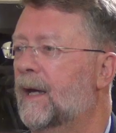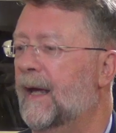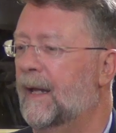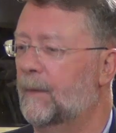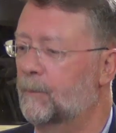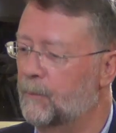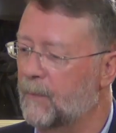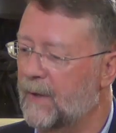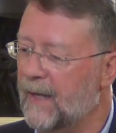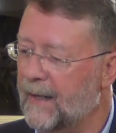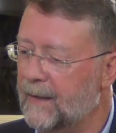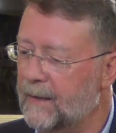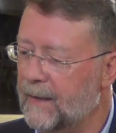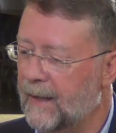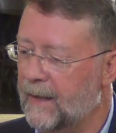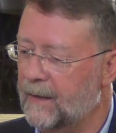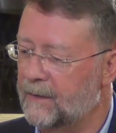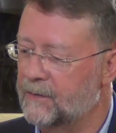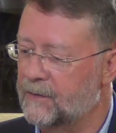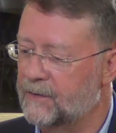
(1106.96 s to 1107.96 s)
and, and,
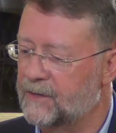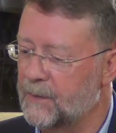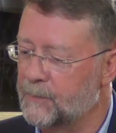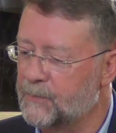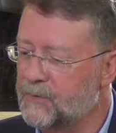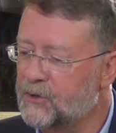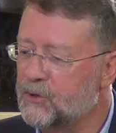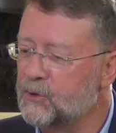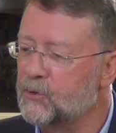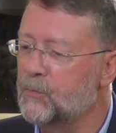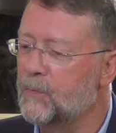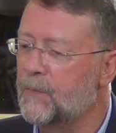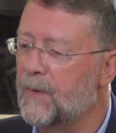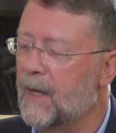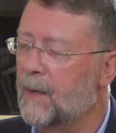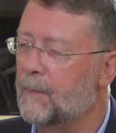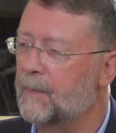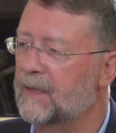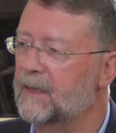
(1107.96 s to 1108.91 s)
and subsume them